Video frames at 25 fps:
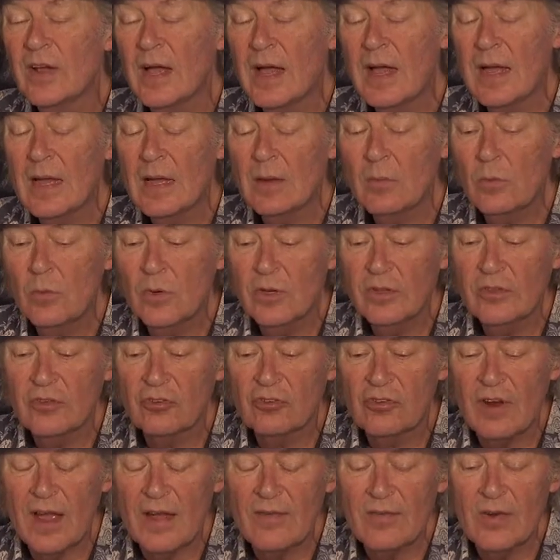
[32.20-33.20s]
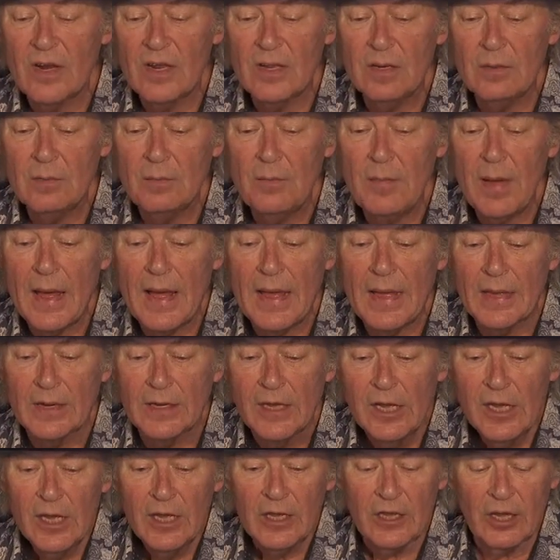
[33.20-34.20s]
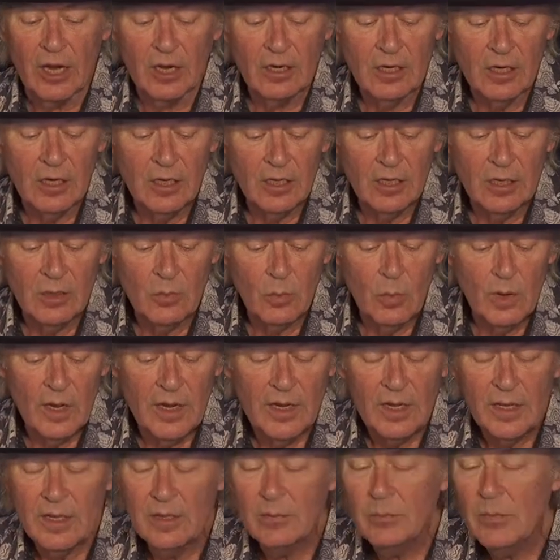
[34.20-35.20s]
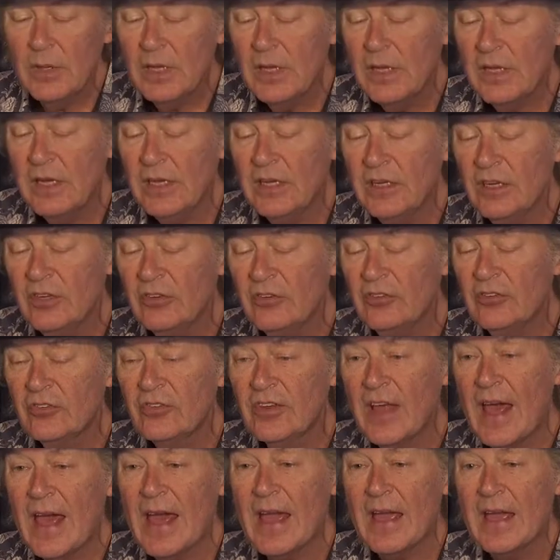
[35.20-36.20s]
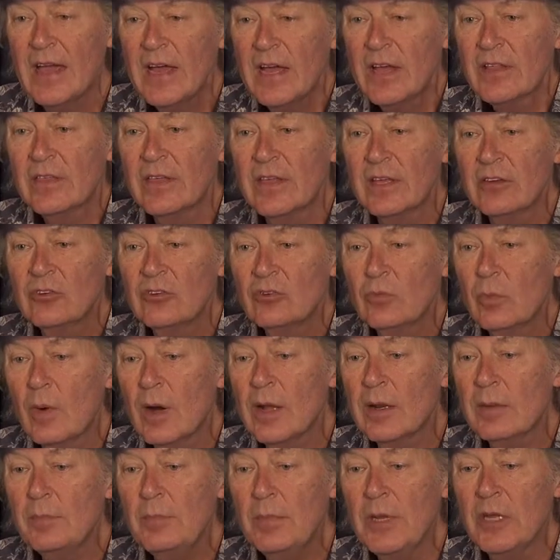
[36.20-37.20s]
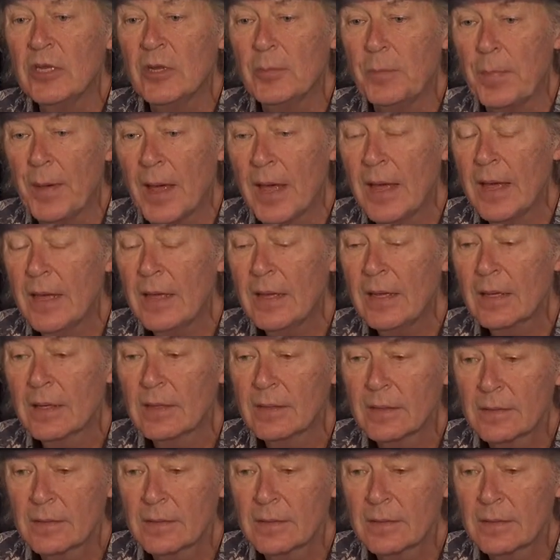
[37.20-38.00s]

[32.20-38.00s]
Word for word: time with a traveling band. Young girl wanted me to stay. Think she wanted me to pay.